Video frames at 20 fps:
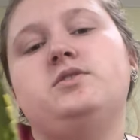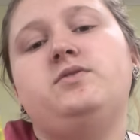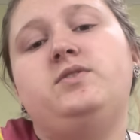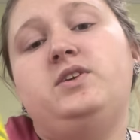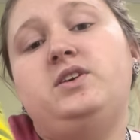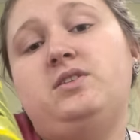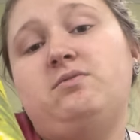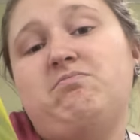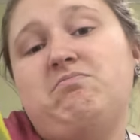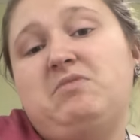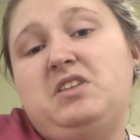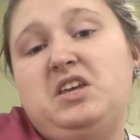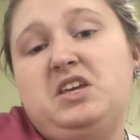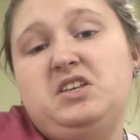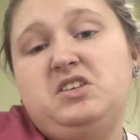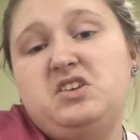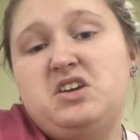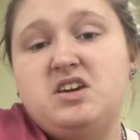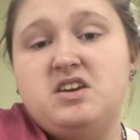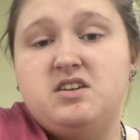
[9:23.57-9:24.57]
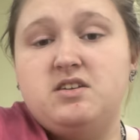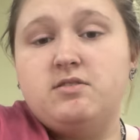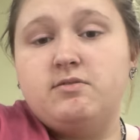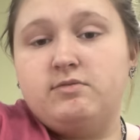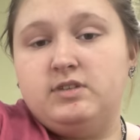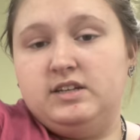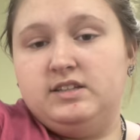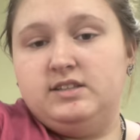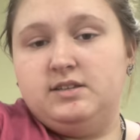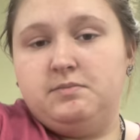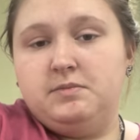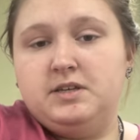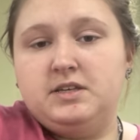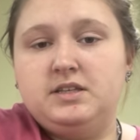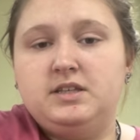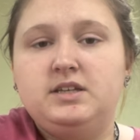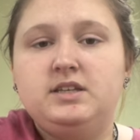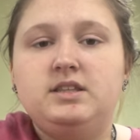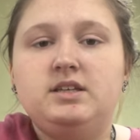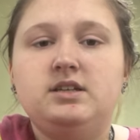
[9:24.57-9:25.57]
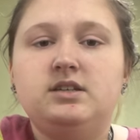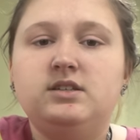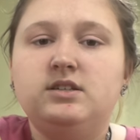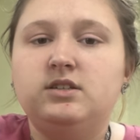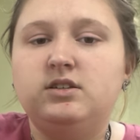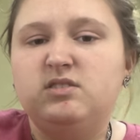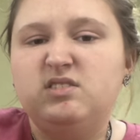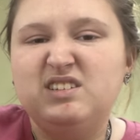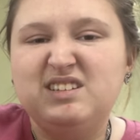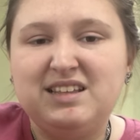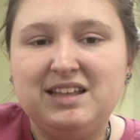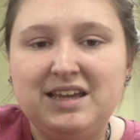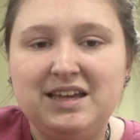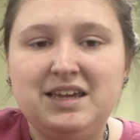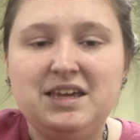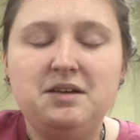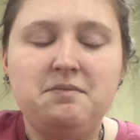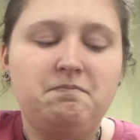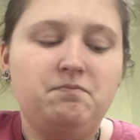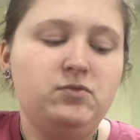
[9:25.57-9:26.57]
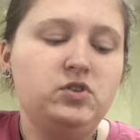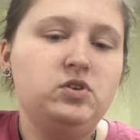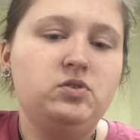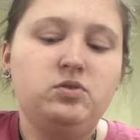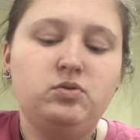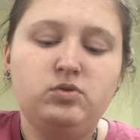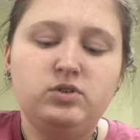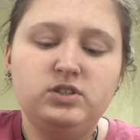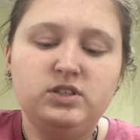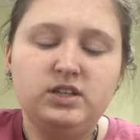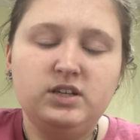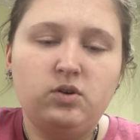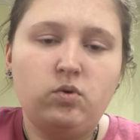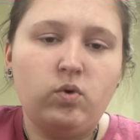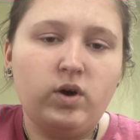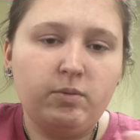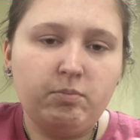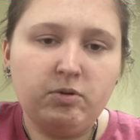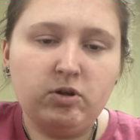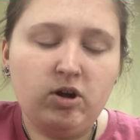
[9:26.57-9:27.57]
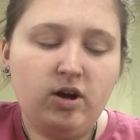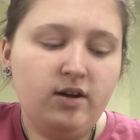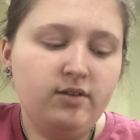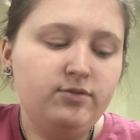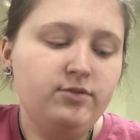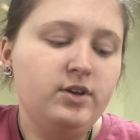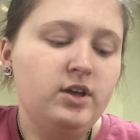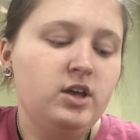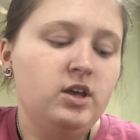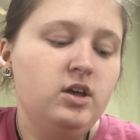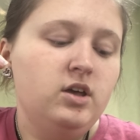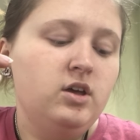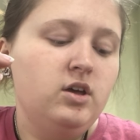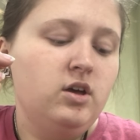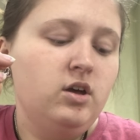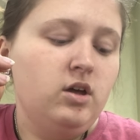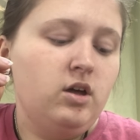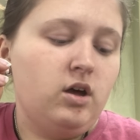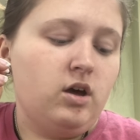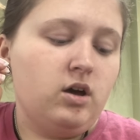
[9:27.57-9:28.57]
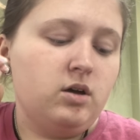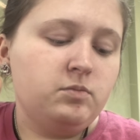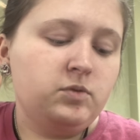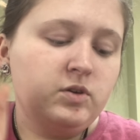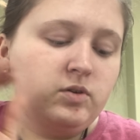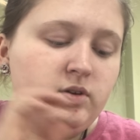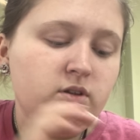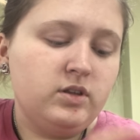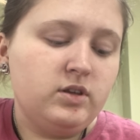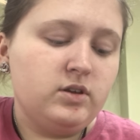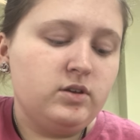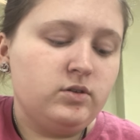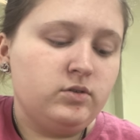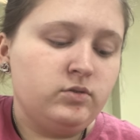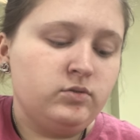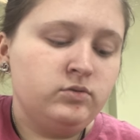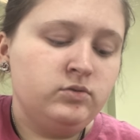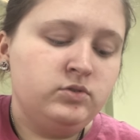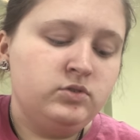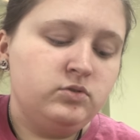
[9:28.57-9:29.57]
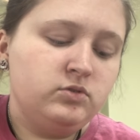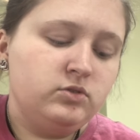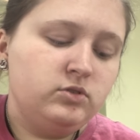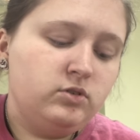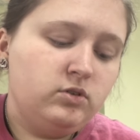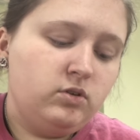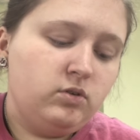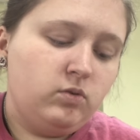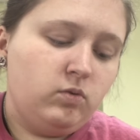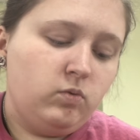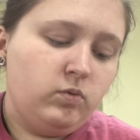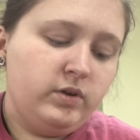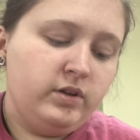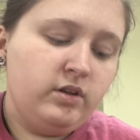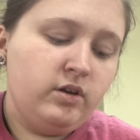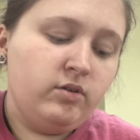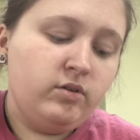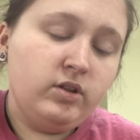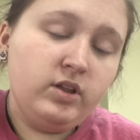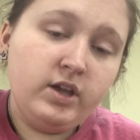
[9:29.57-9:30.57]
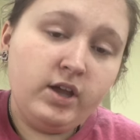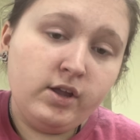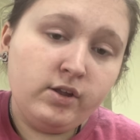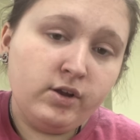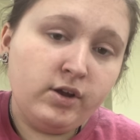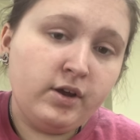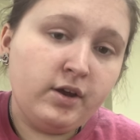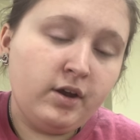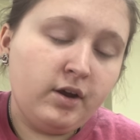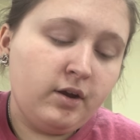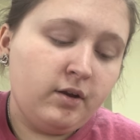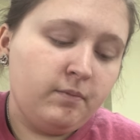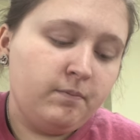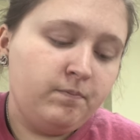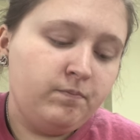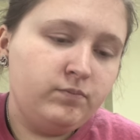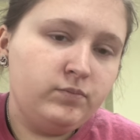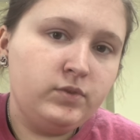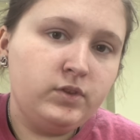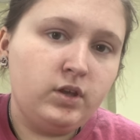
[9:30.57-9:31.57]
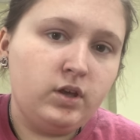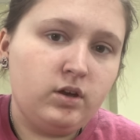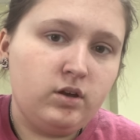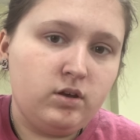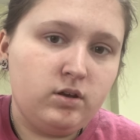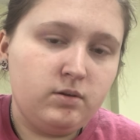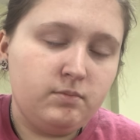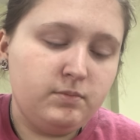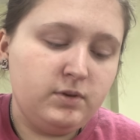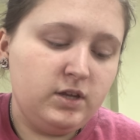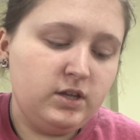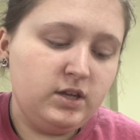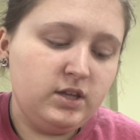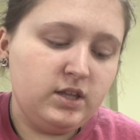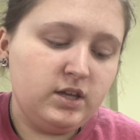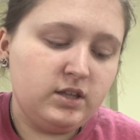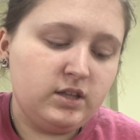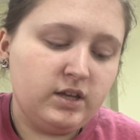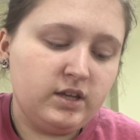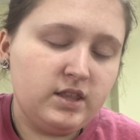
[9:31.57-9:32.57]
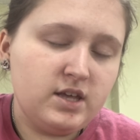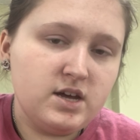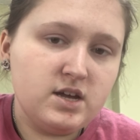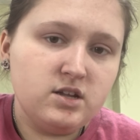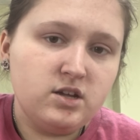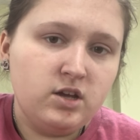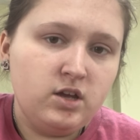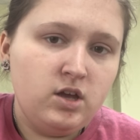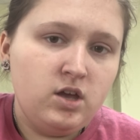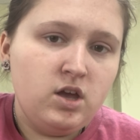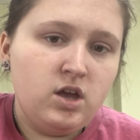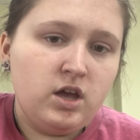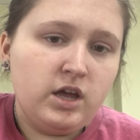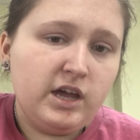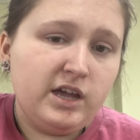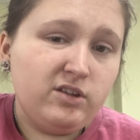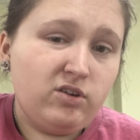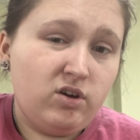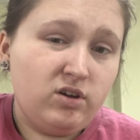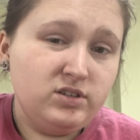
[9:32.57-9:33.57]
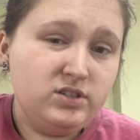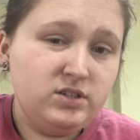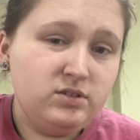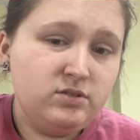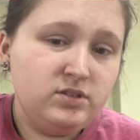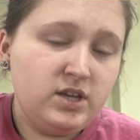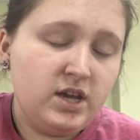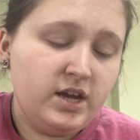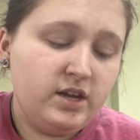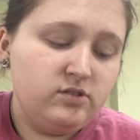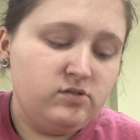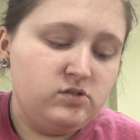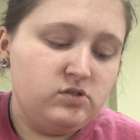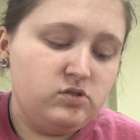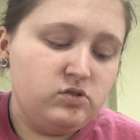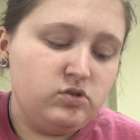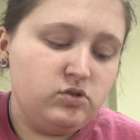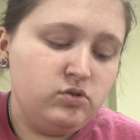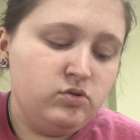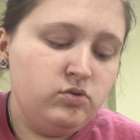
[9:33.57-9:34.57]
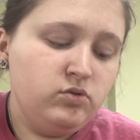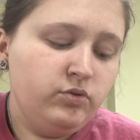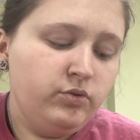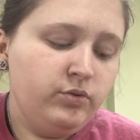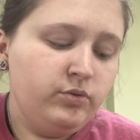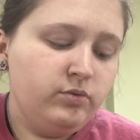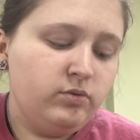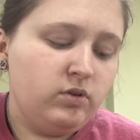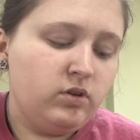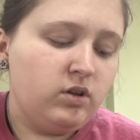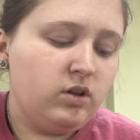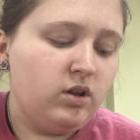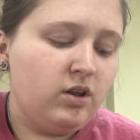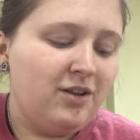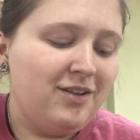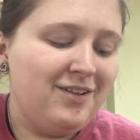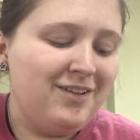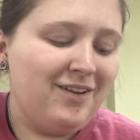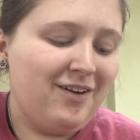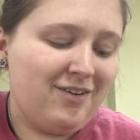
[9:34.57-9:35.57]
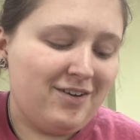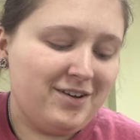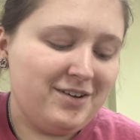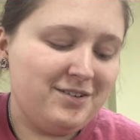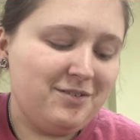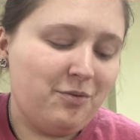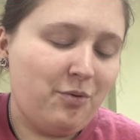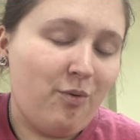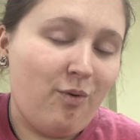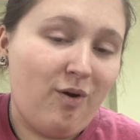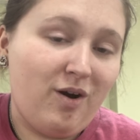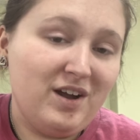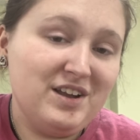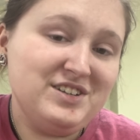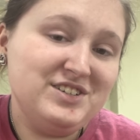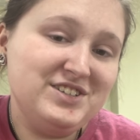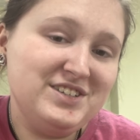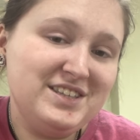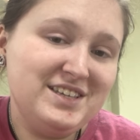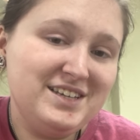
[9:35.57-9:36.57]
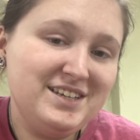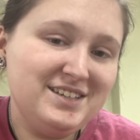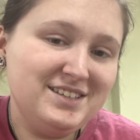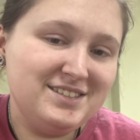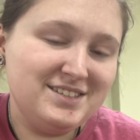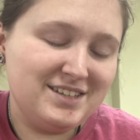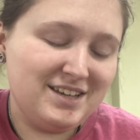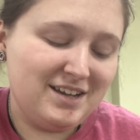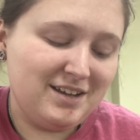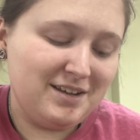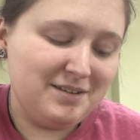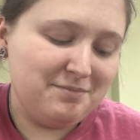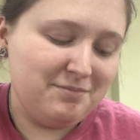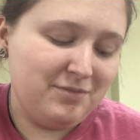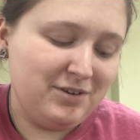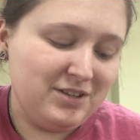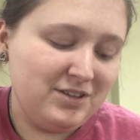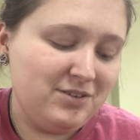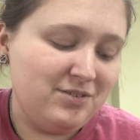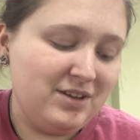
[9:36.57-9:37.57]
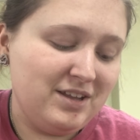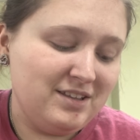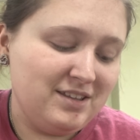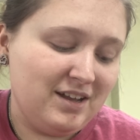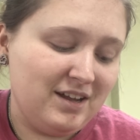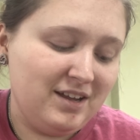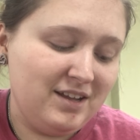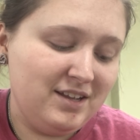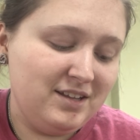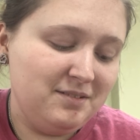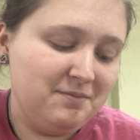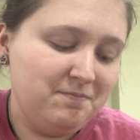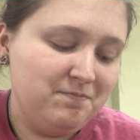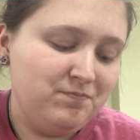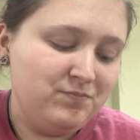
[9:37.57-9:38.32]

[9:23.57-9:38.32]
if you, like, say you did something like this and you didn't like it, you could always like wipe it off. You can use window cleaner, anything like that. I'd also say do not wash these when you get done.